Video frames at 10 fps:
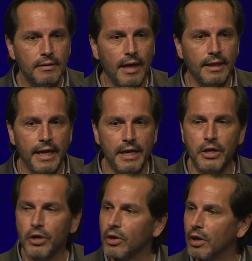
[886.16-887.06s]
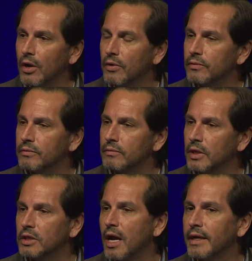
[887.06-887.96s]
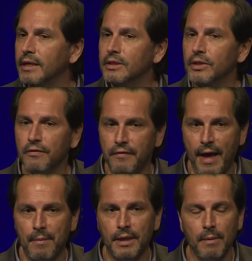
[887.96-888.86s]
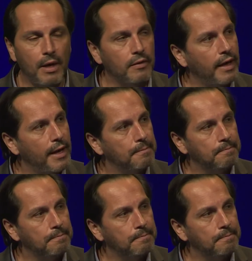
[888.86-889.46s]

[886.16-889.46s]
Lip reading: on letting her go, and talking to the family about that.